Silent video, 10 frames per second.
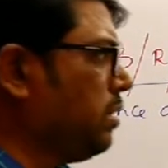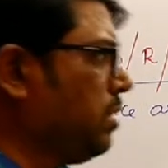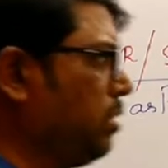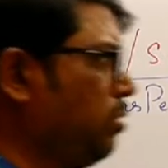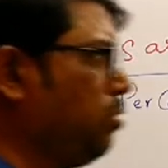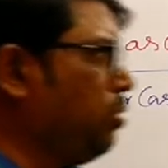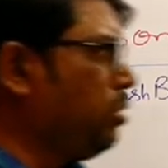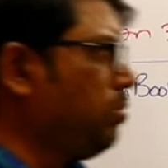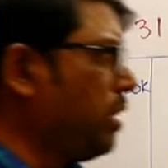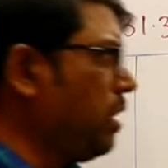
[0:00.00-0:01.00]
Cash book
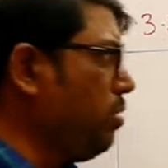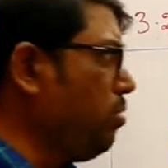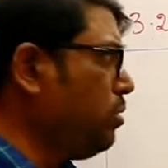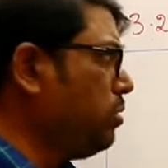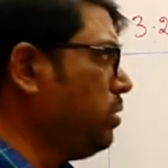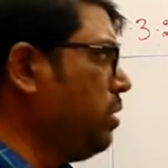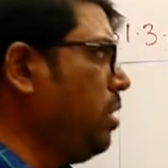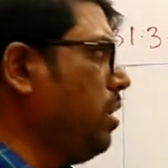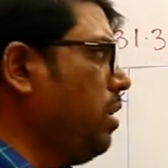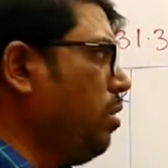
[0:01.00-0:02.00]
is given, so question
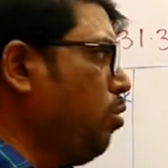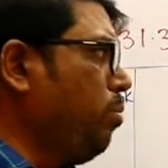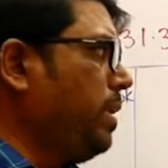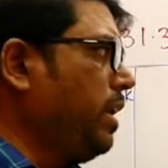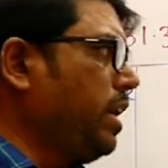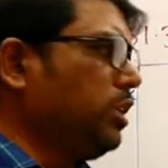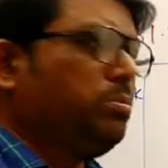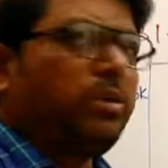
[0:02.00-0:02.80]
mark to passbook.